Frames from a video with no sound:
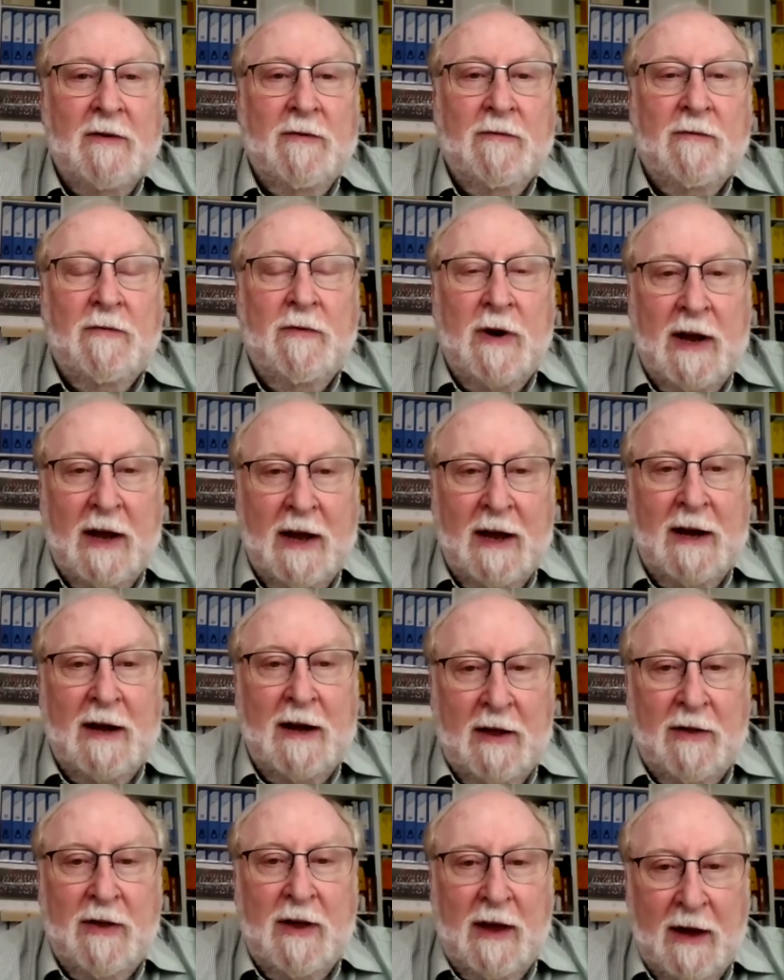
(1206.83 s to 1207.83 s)
really
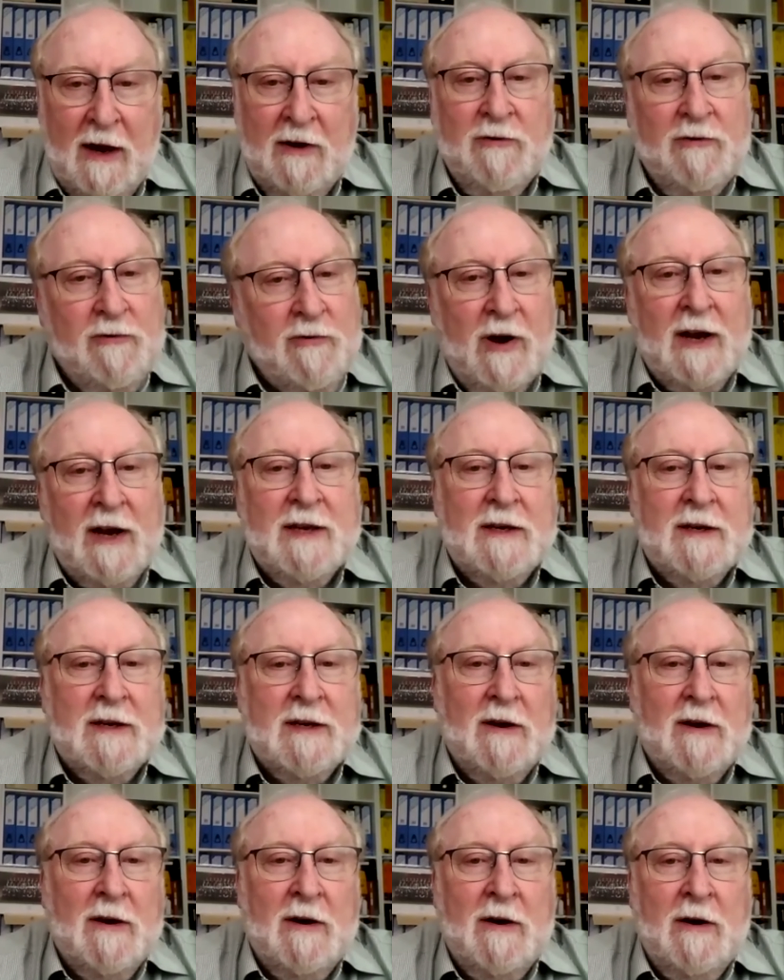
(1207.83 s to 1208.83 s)
the interests
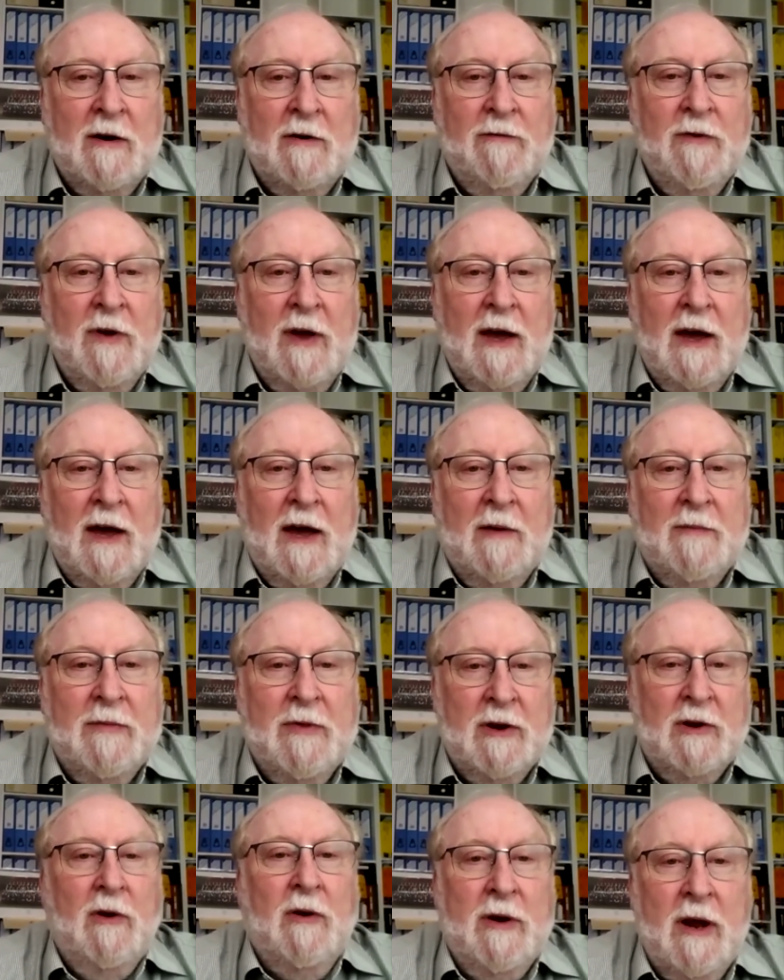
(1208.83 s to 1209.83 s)
of the
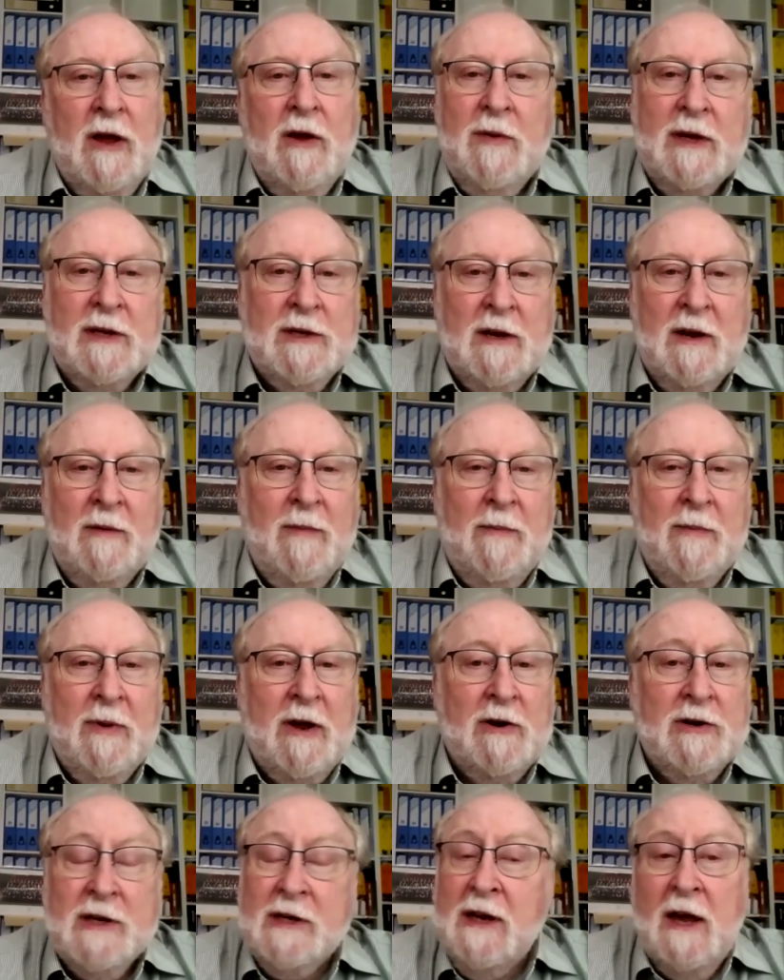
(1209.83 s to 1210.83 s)
non-OECD member
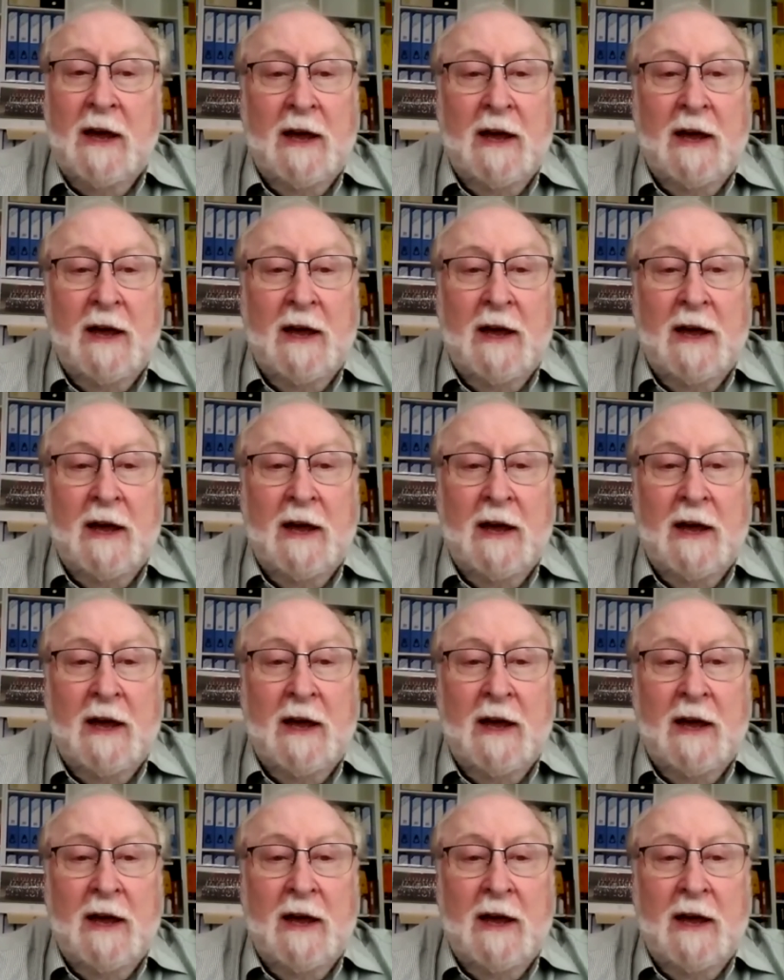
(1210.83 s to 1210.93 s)
countries.